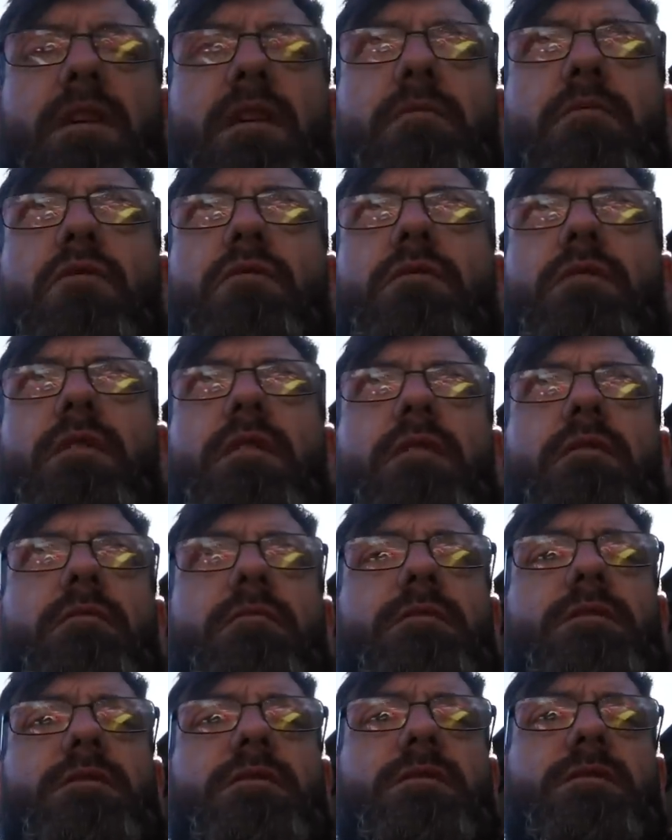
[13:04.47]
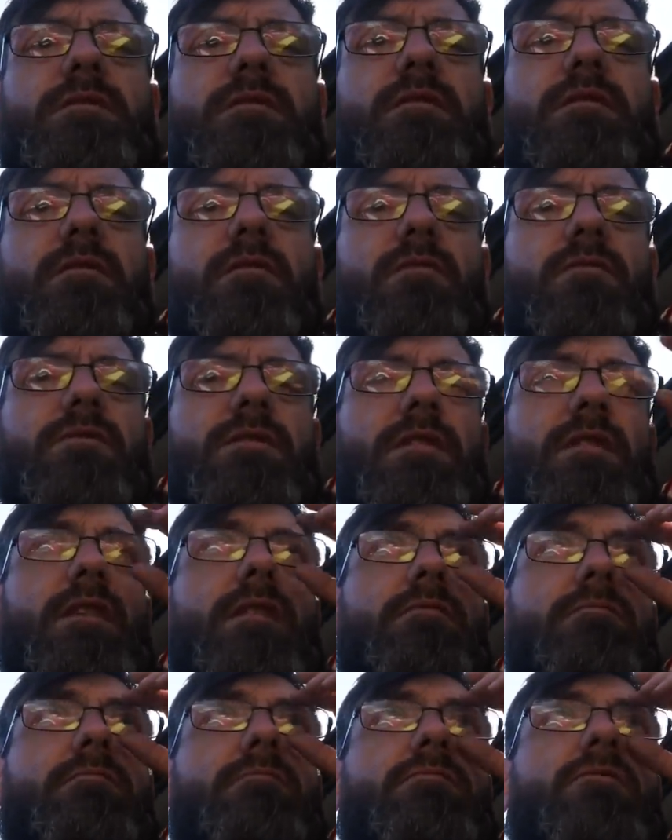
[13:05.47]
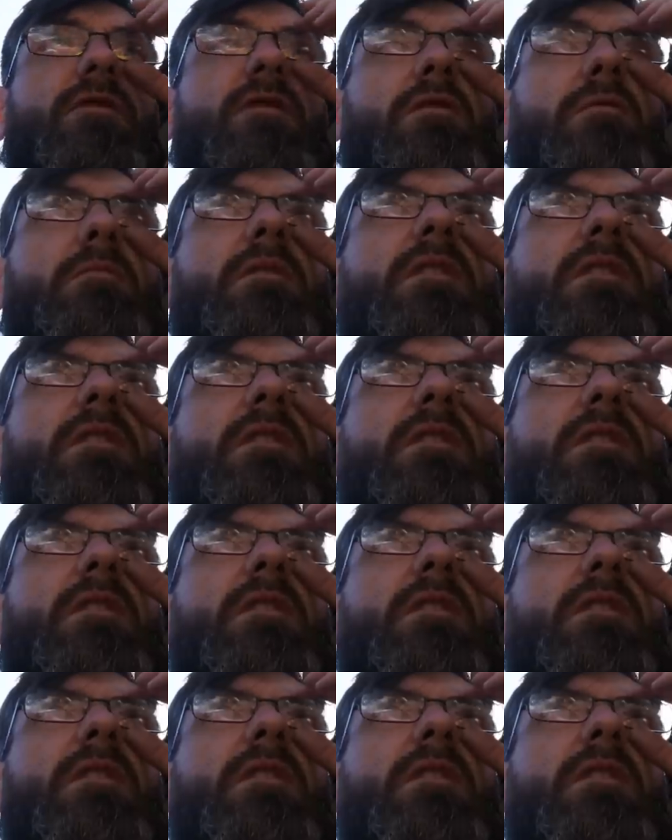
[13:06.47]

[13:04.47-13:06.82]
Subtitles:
car boot now. It's closing down pretty